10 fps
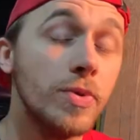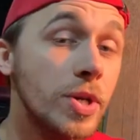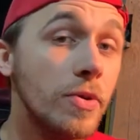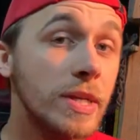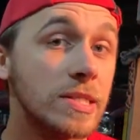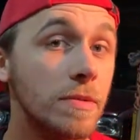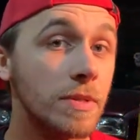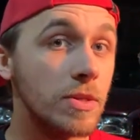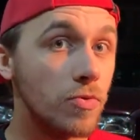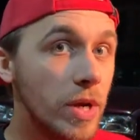we're doing
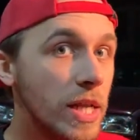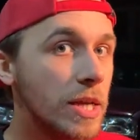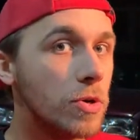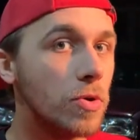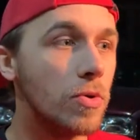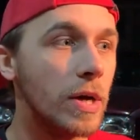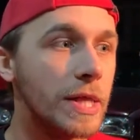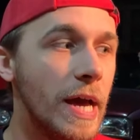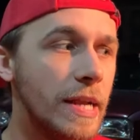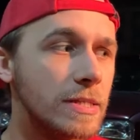something really cool,
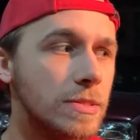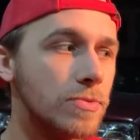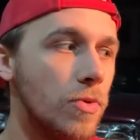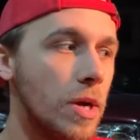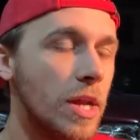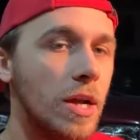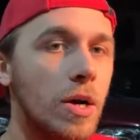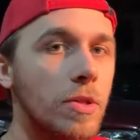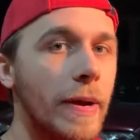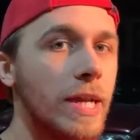and that is working
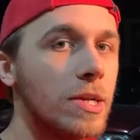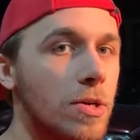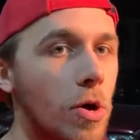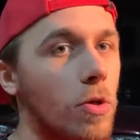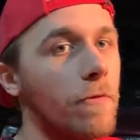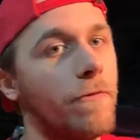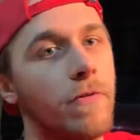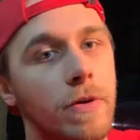on my Golf.